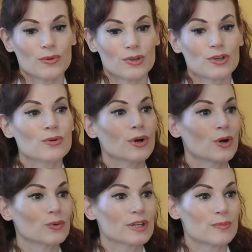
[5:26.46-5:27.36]
you are
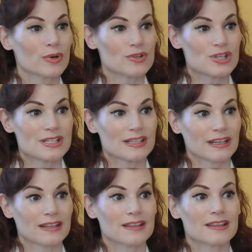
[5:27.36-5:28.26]
only
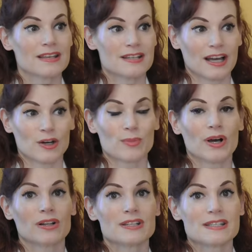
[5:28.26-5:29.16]
purchasing the title
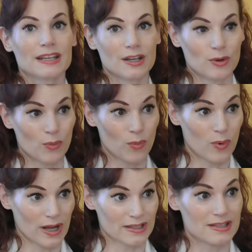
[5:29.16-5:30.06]
policy
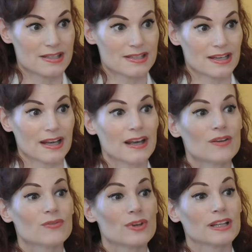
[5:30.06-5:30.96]
once
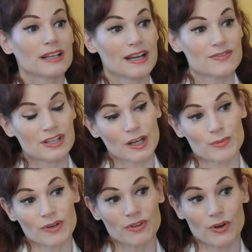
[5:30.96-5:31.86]
for the
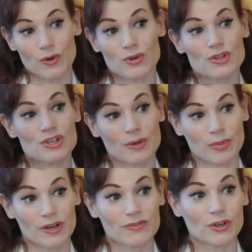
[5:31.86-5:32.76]
lifetime of your ownership
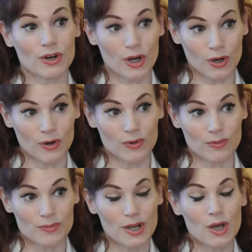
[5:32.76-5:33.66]
of your
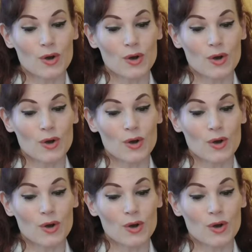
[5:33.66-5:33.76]
home,